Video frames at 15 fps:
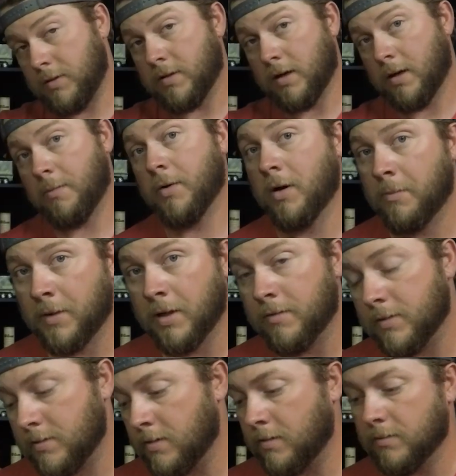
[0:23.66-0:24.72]
talk about my
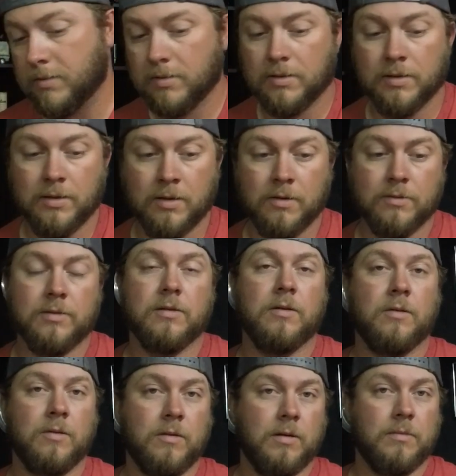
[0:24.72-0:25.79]
results, and then
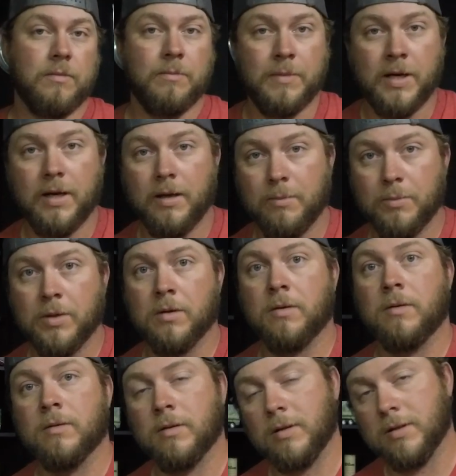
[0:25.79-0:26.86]
also my
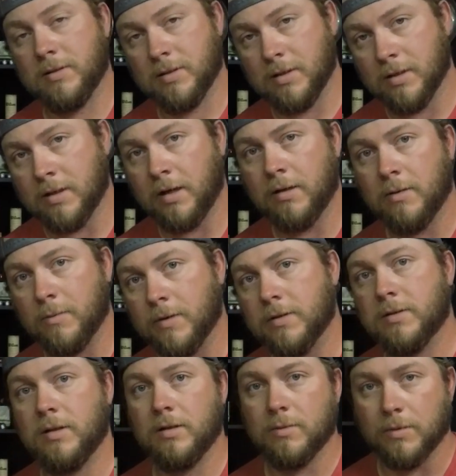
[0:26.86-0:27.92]
build is in a 91
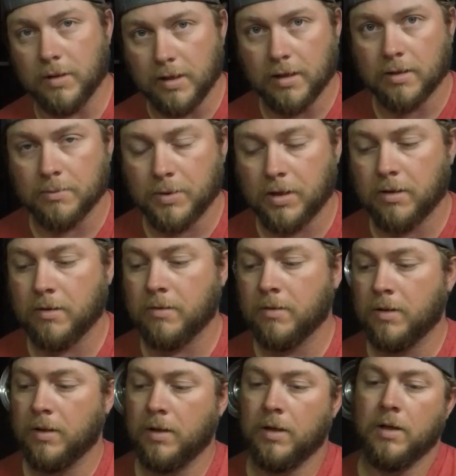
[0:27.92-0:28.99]
Z28 Camaro.
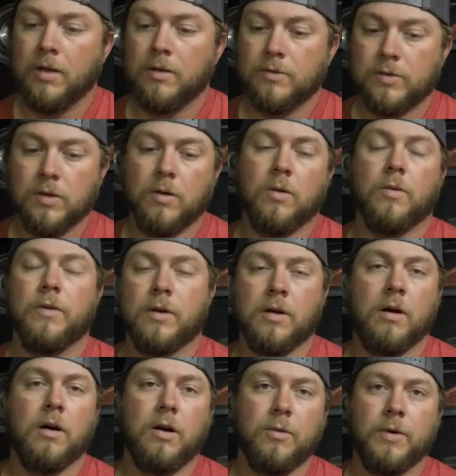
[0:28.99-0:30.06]
So the
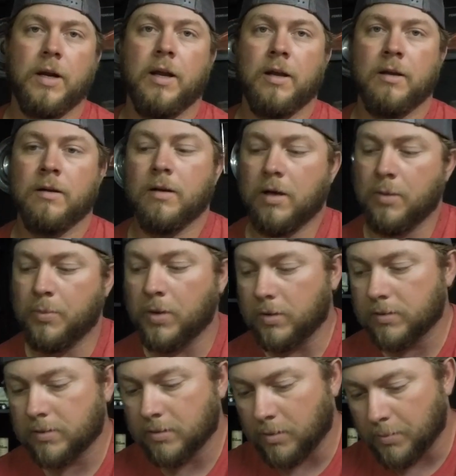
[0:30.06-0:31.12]
car ran a
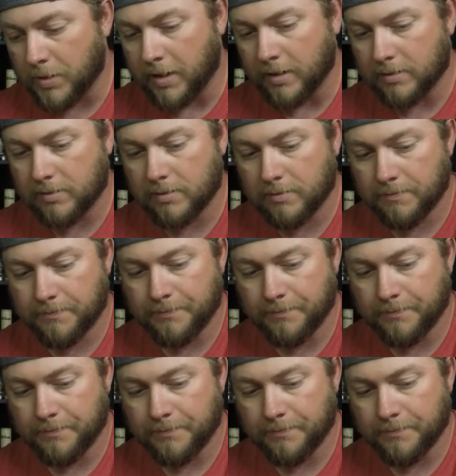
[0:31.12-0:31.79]
personal best